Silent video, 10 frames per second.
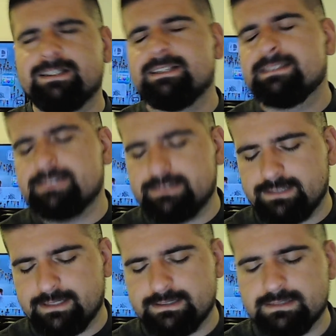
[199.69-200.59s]
seriously,
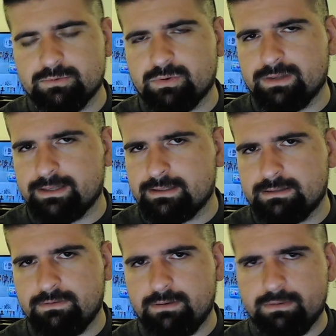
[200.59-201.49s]
that system's worth like
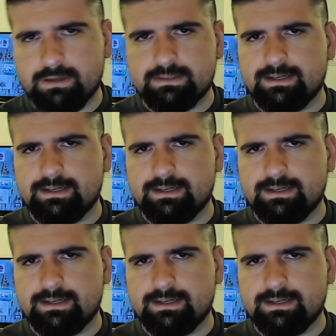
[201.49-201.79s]
$65.